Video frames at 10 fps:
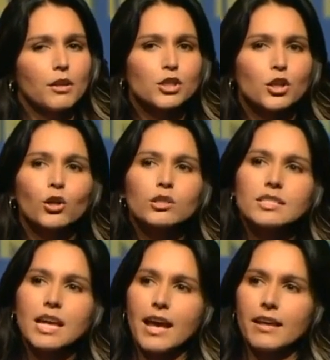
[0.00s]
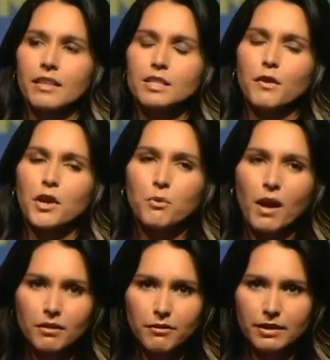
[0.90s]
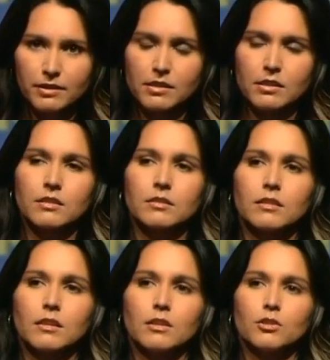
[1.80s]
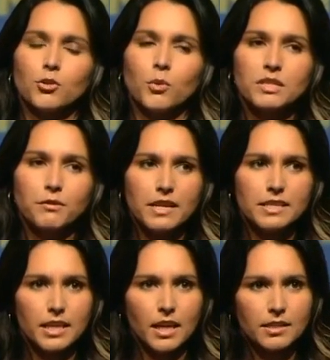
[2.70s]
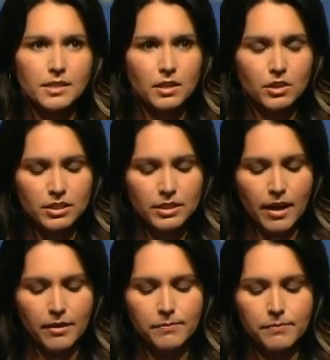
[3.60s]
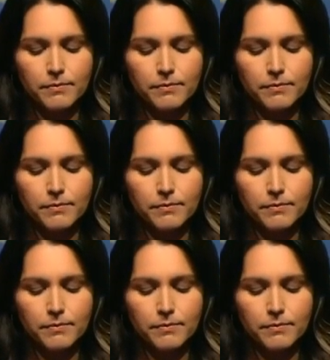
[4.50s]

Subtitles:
There's an old saying that's very relevant to what's facing us here today,